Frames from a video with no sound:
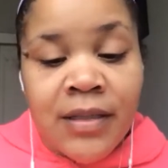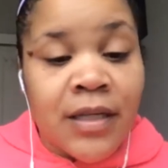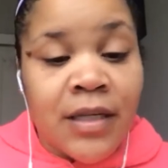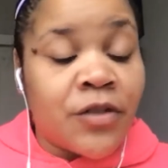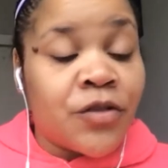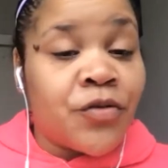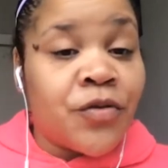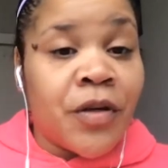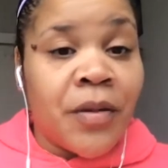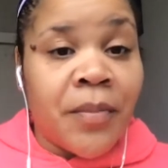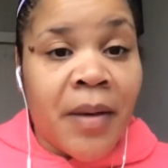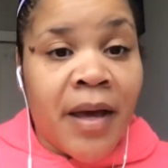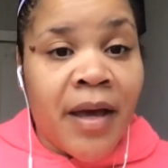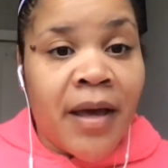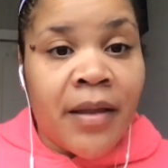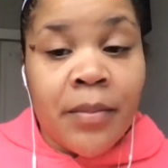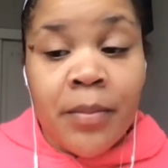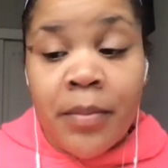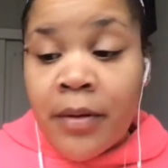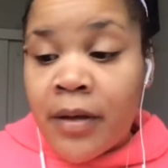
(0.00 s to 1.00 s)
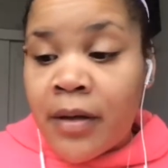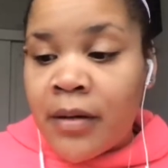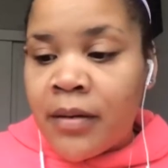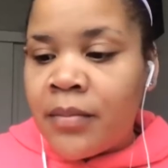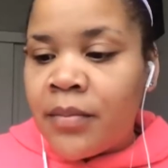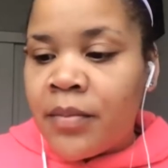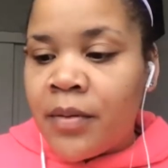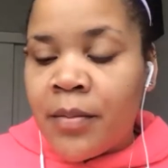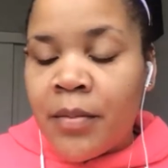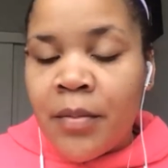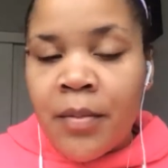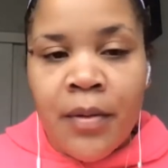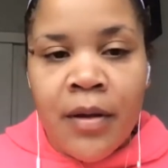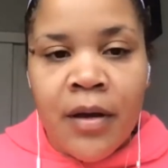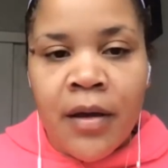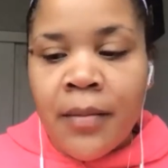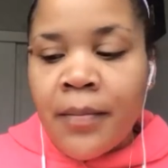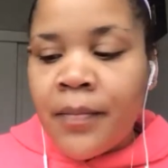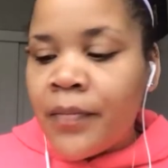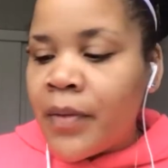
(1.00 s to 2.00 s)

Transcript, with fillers: history, math, blah blah blah blah,